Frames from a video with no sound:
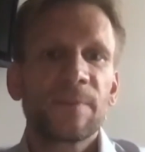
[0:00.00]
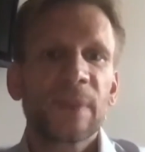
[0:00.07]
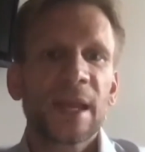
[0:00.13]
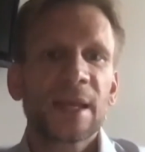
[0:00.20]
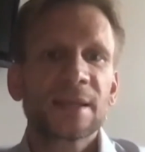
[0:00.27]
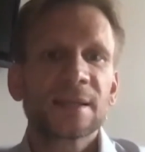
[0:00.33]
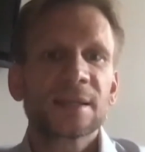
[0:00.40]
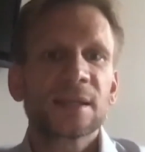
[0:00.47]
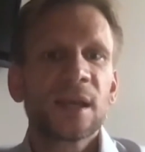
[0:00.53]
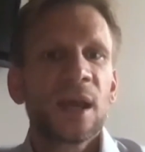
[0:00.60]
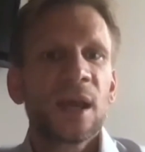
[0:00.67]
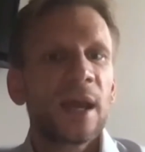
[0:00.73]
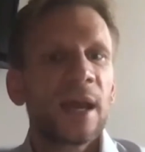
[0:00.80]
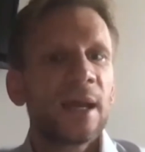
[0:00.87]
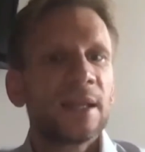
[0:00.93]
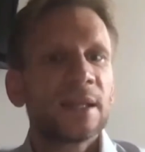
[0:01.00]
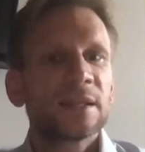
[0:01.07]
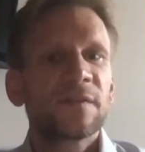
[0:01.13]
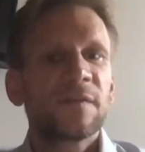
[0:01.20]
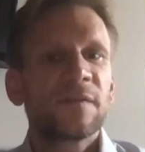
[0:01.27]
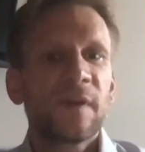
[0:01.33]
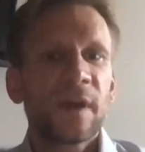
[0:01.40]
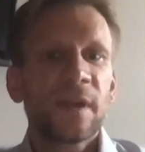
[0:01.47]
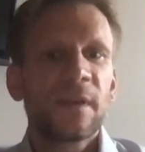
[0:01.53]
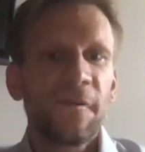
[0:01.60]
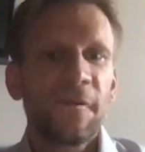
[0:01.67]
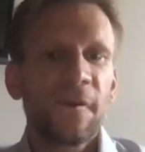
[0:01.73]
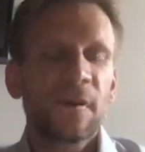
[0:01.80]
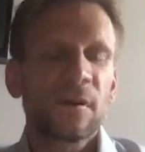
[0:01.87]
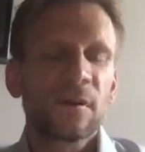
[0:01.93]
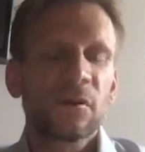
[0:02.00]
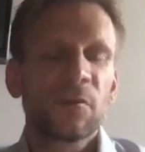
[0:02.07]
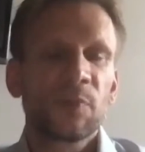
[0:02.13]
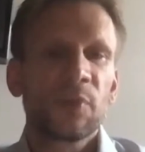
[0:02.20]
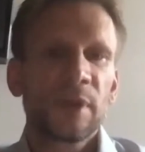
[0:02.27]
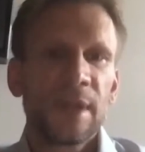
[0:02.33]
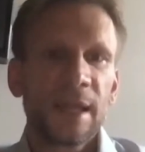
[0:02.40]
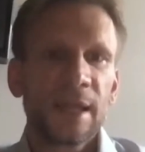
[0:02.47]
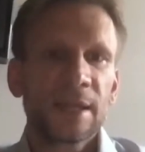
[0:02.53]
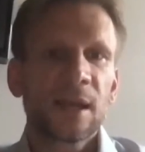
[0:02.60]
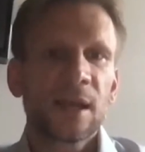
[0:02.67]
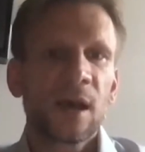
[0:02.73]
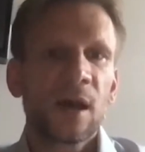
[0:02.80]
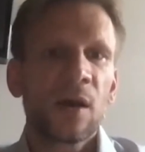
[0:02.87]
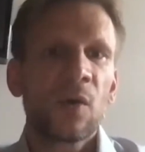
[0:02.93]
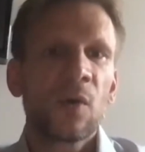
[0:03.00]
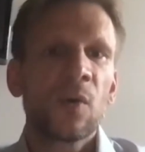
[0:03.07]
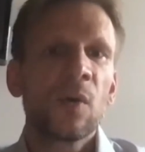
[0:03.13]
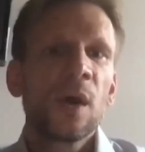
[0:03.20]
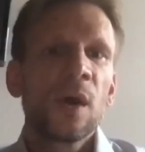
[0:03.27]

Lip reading: as it is very difficult to predict how